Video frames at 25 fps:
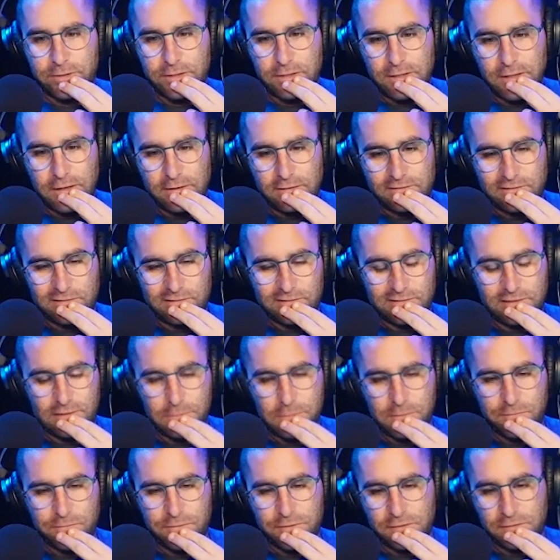realize that some
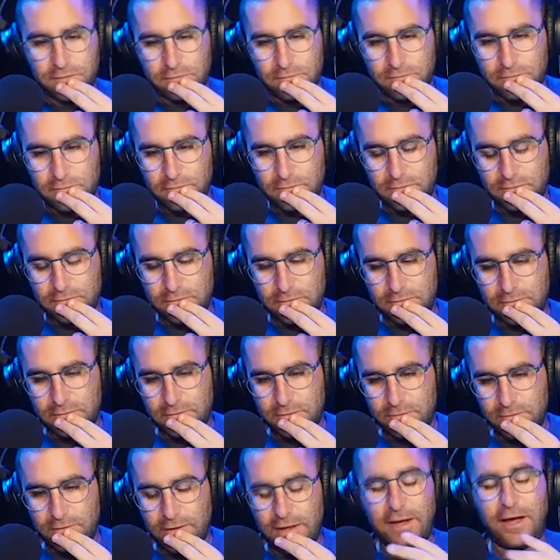of the
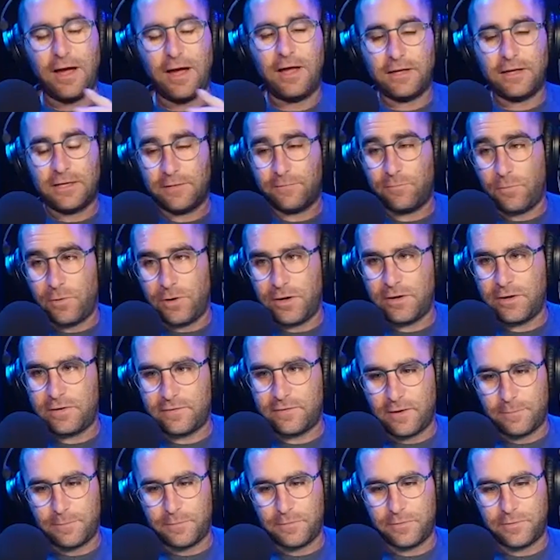I'll give one
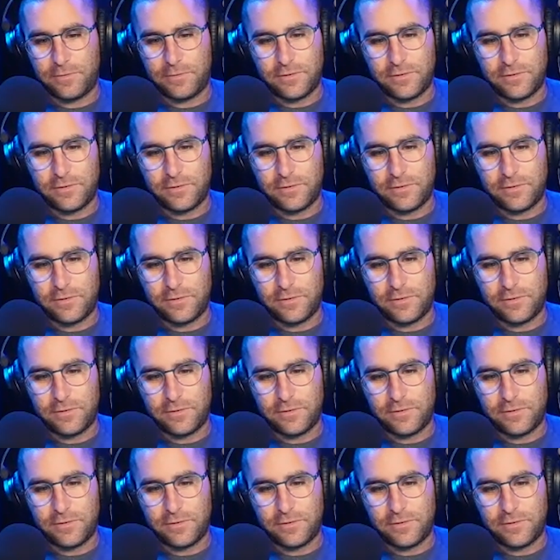example.